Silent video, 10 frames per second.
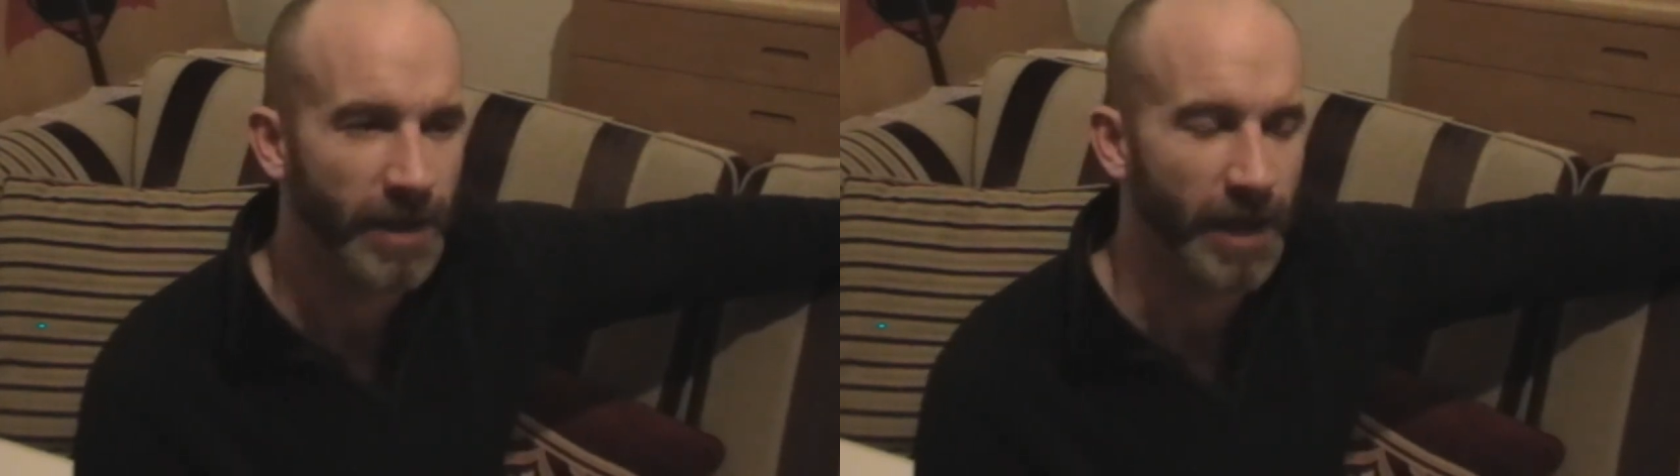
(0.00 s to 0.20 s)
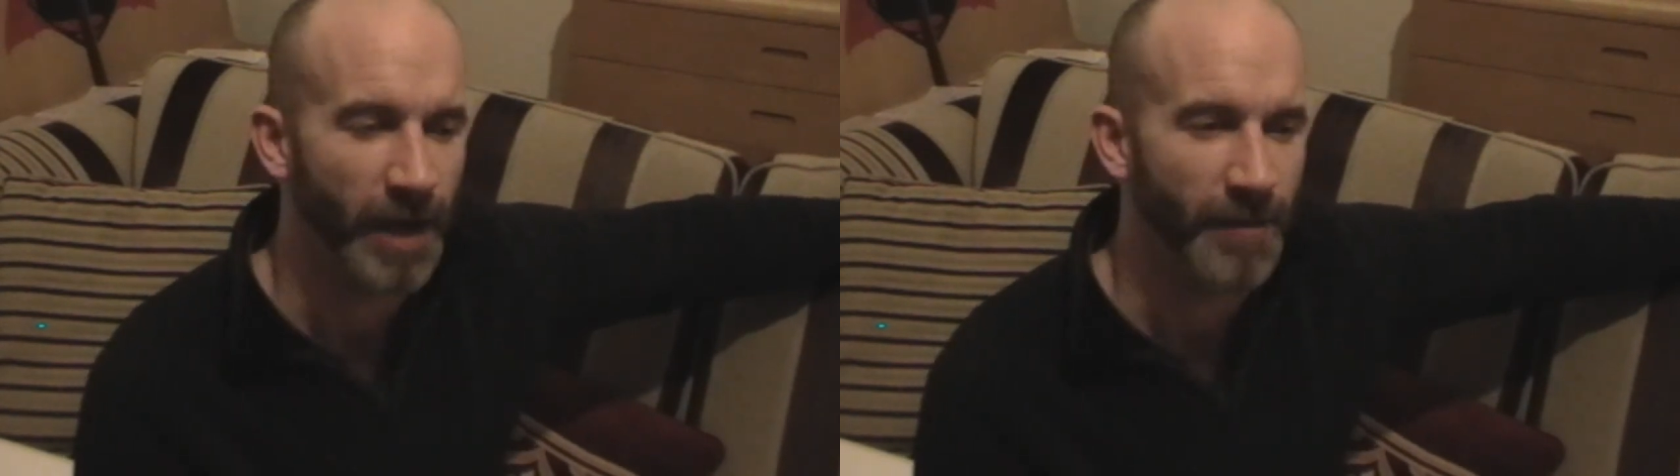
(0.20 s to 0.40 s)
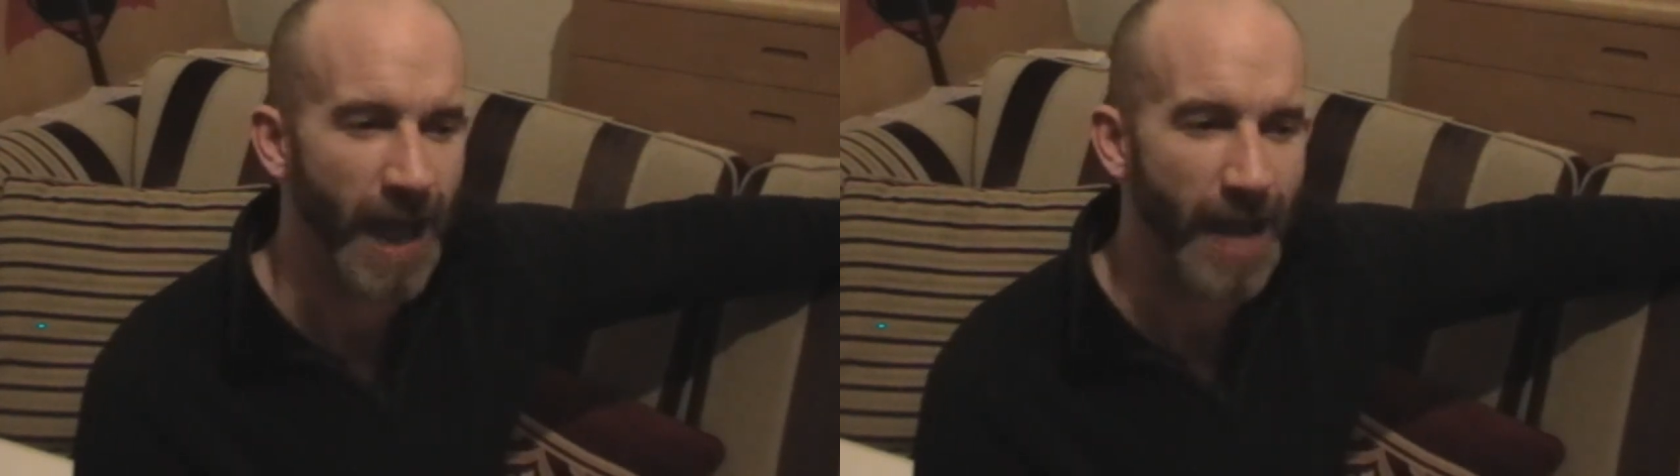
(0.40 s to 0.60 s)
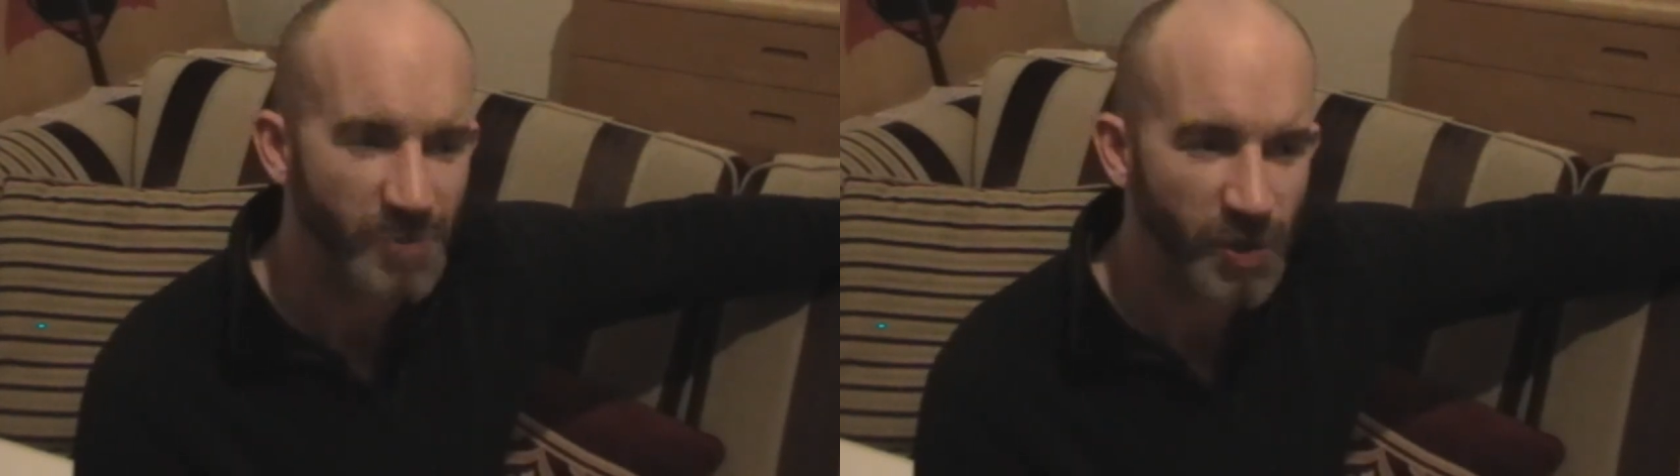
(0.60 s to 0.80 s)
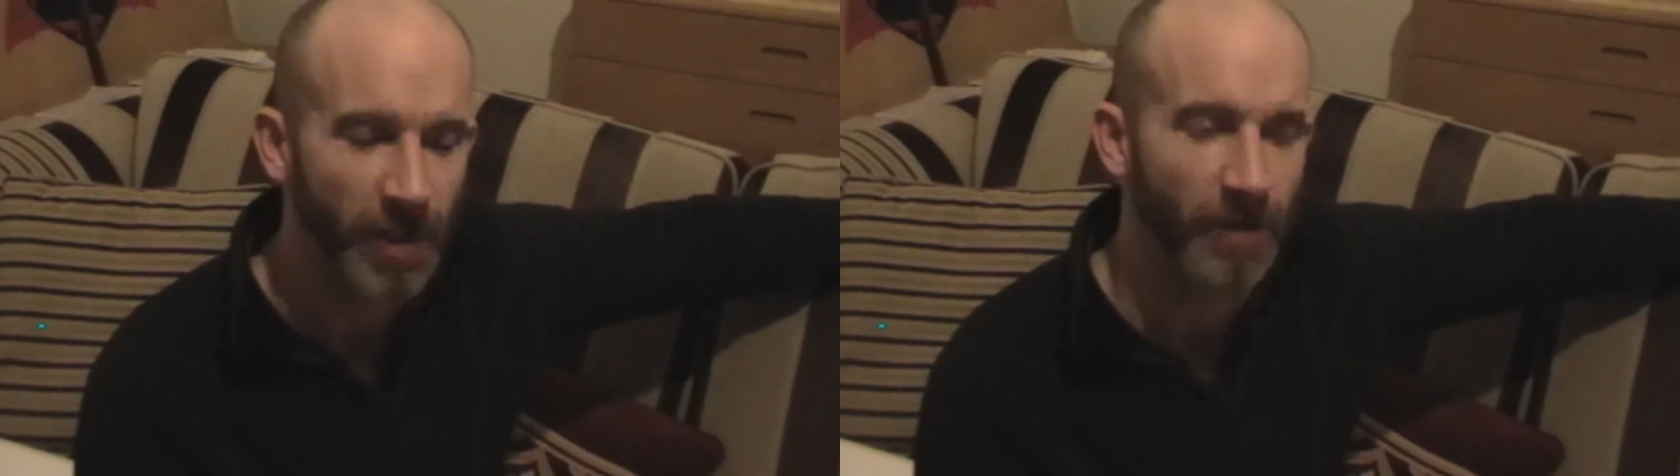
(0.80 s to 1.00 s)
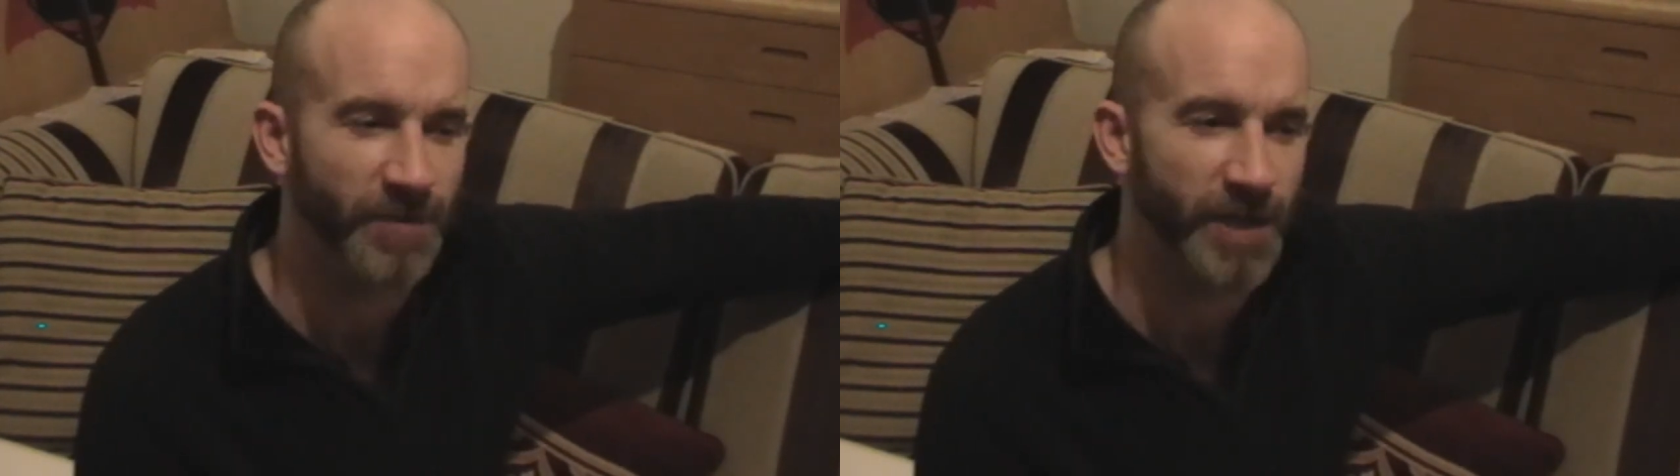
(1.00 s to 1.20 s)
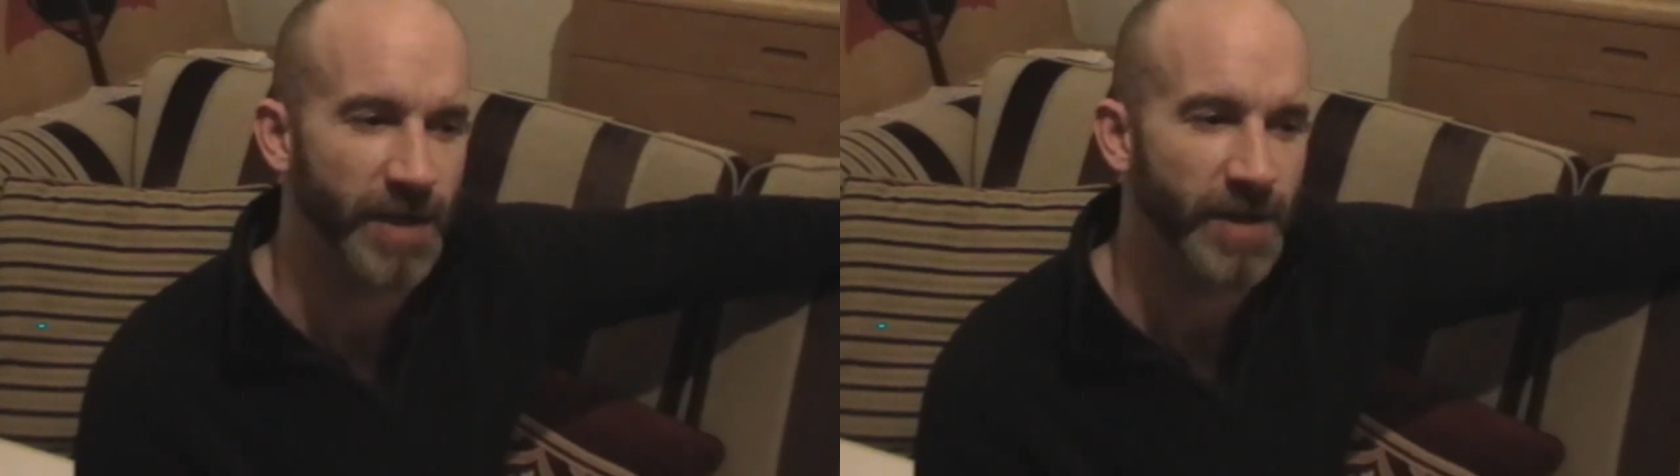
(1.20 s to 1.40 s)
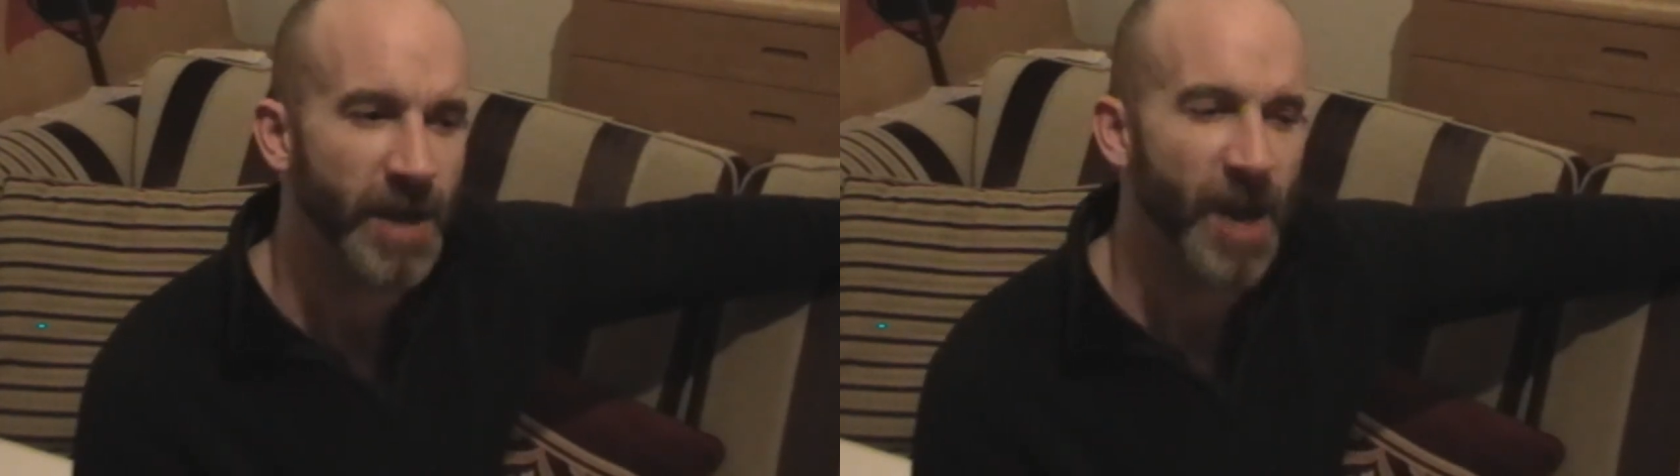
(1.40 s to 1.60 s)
Absolutely loved it.